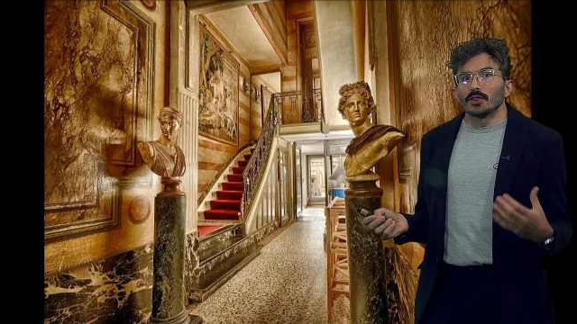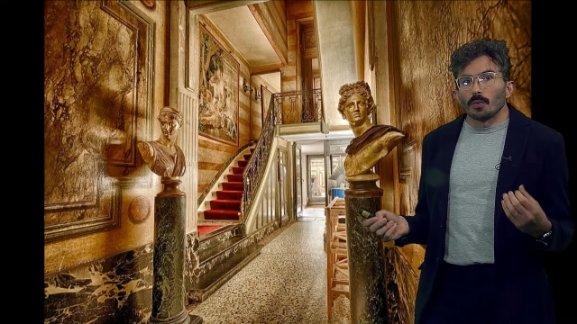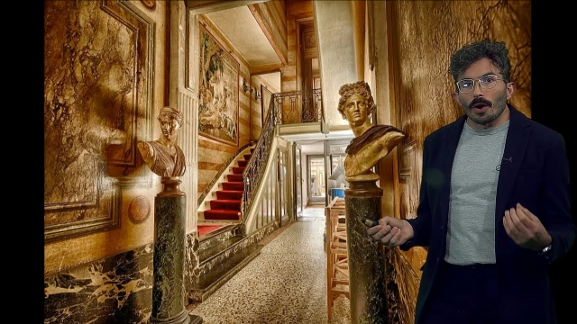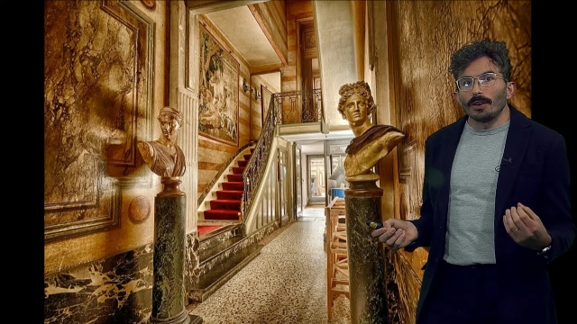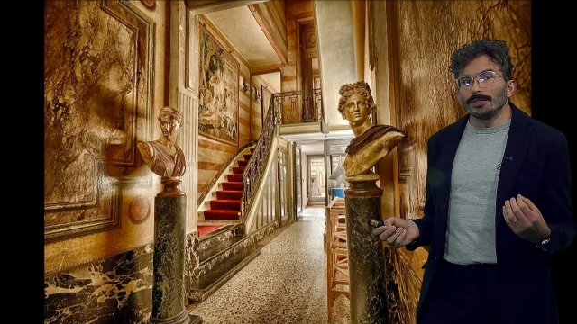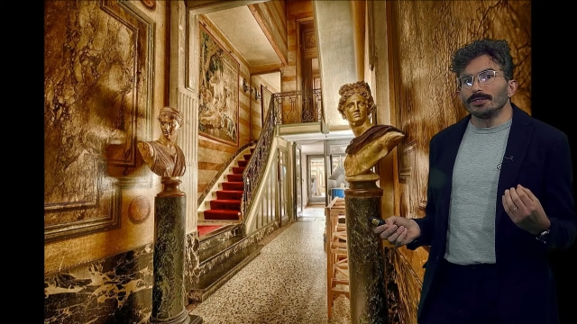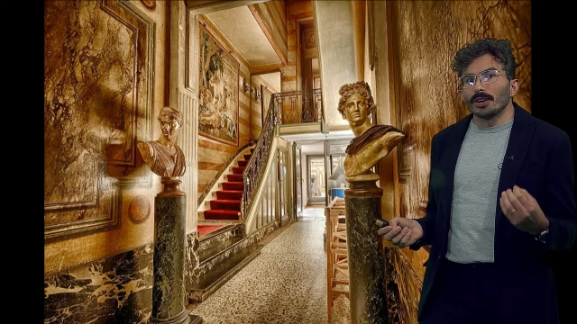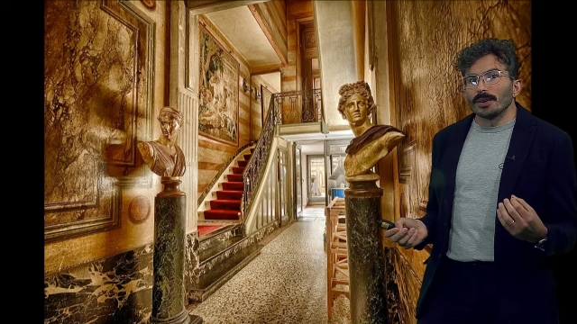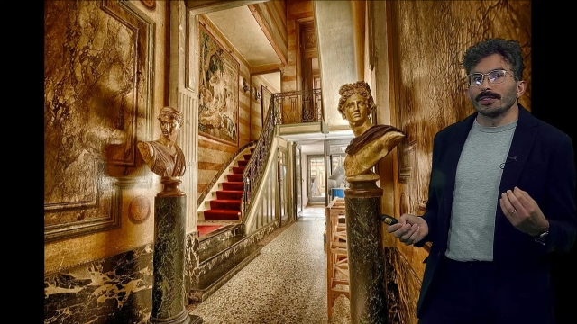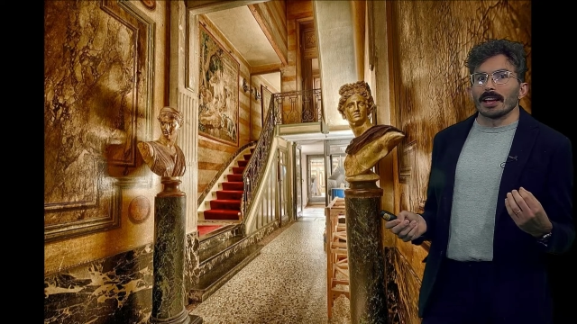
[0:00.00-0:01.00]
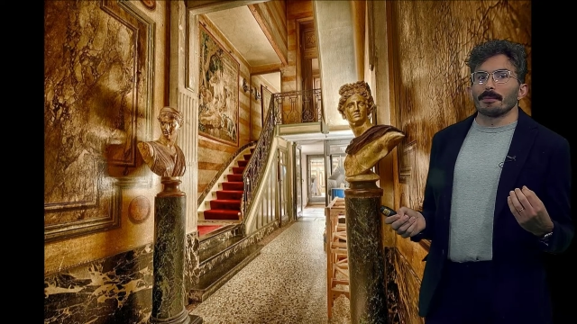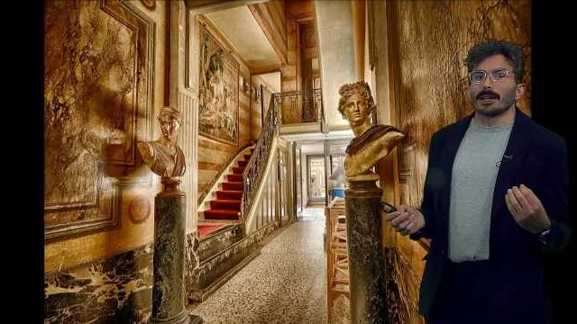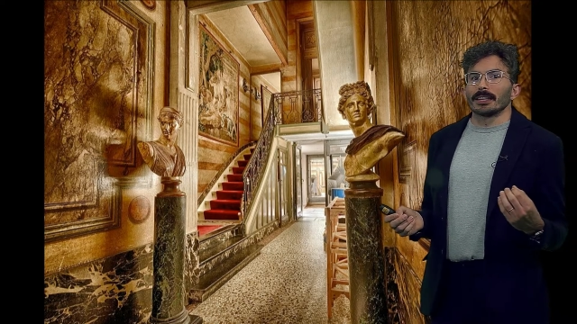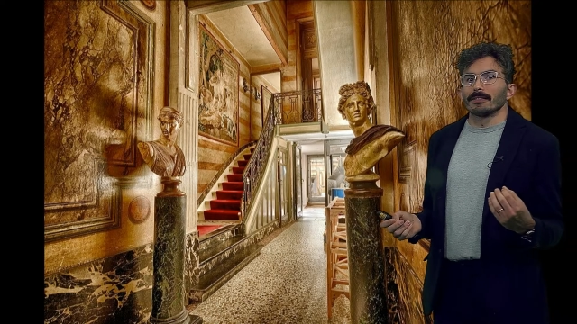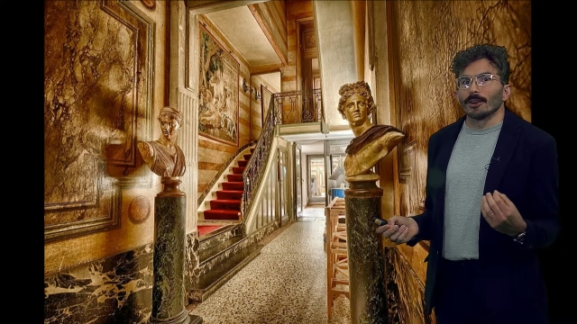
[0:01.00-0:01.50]
walls show a sampling
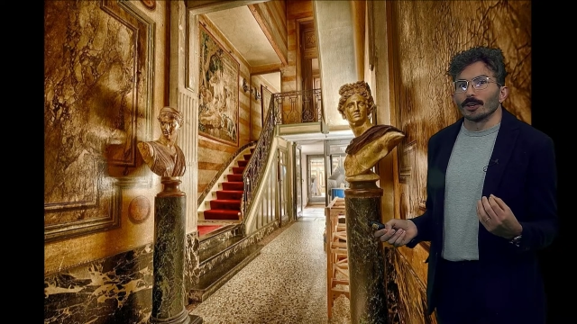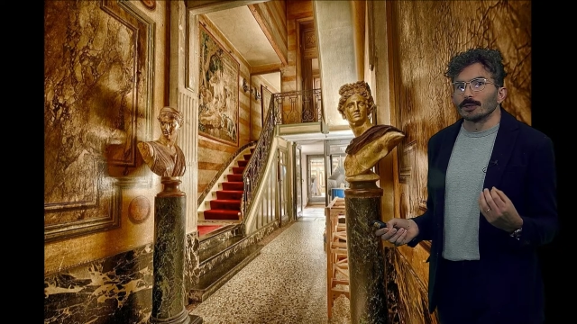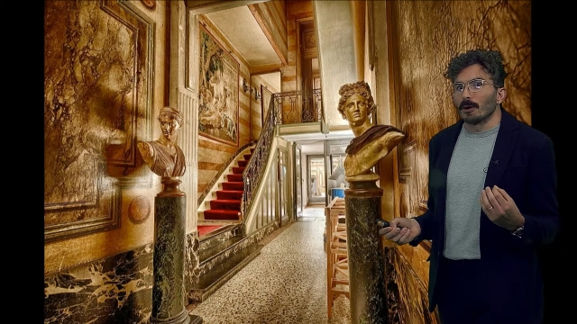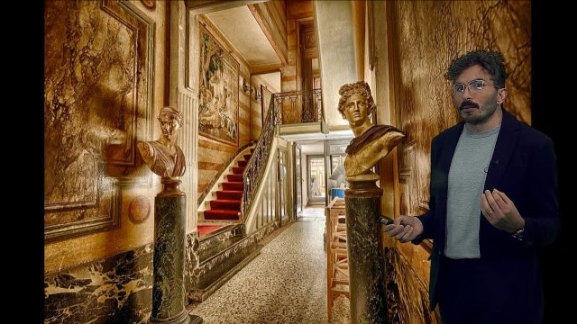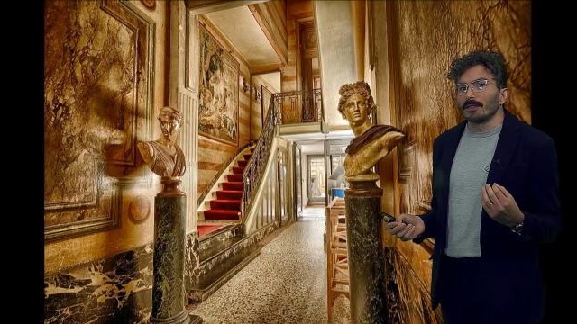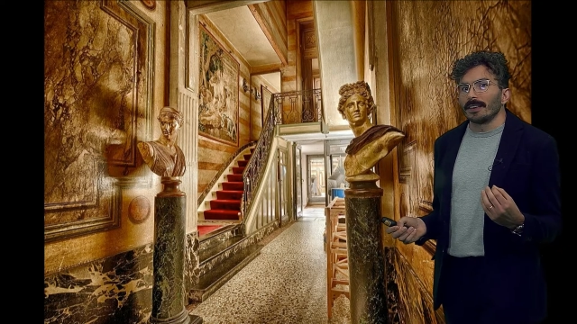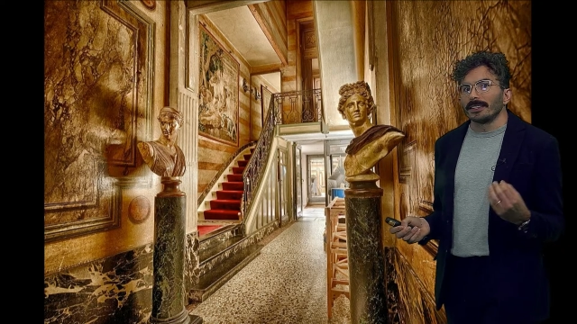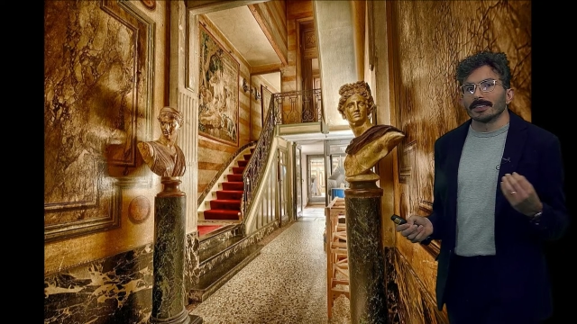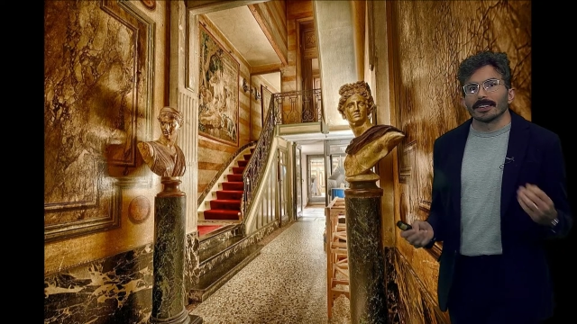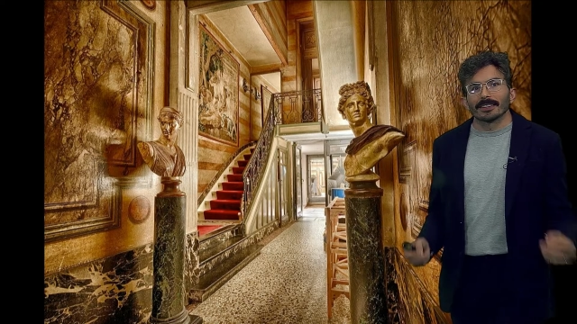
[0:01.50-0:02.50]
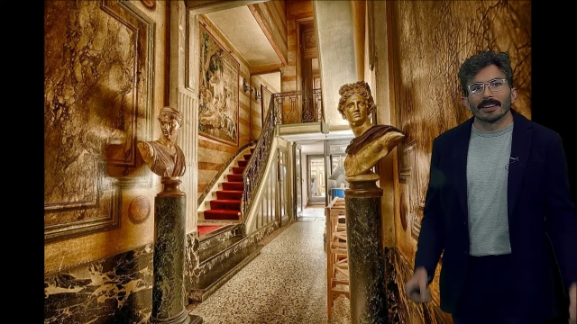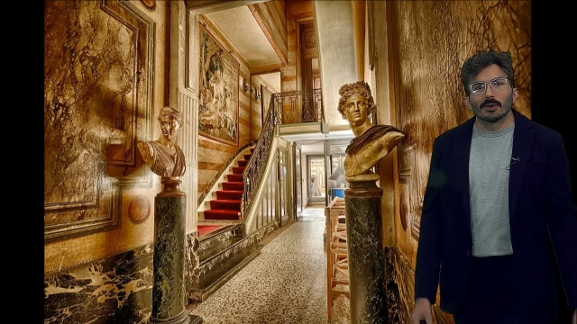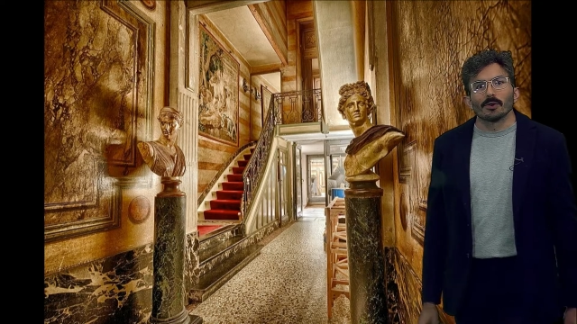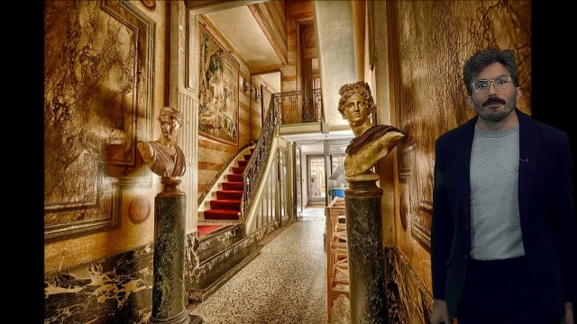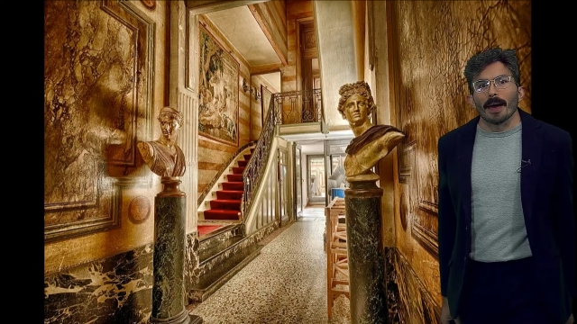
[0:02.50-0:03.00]
of large marble facing and
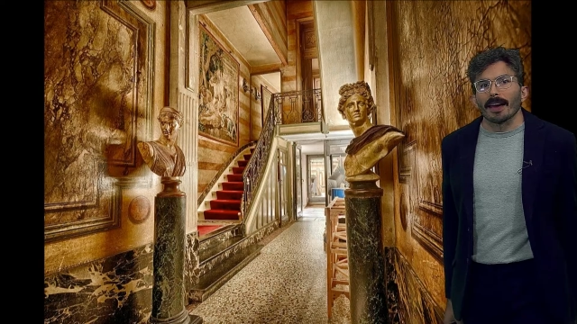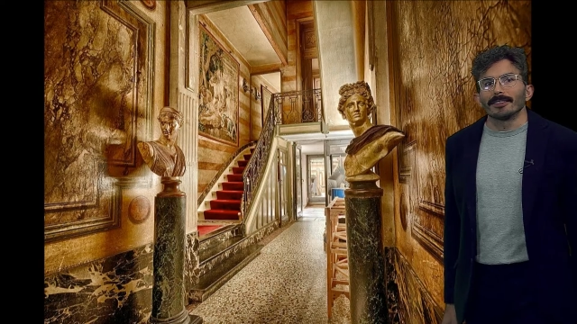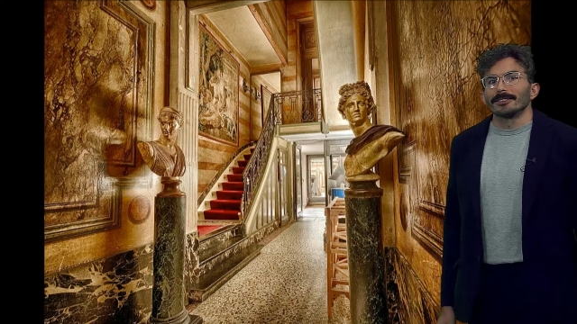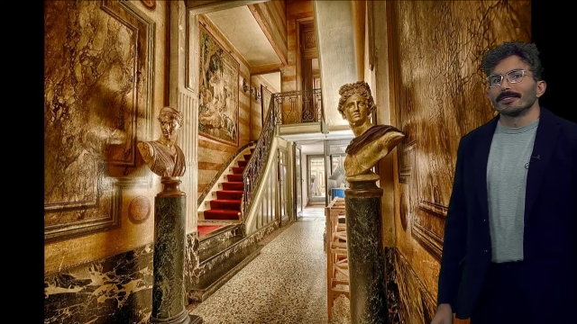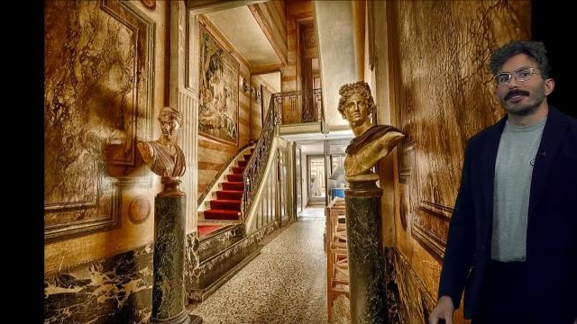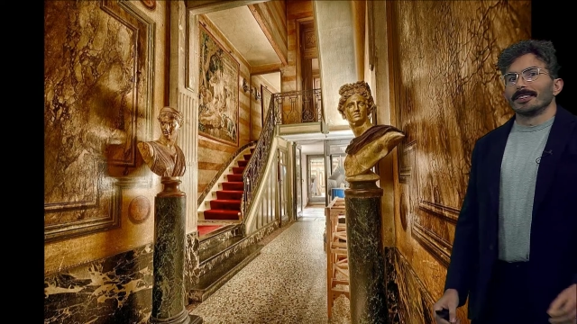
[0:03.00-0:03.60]
wood panels,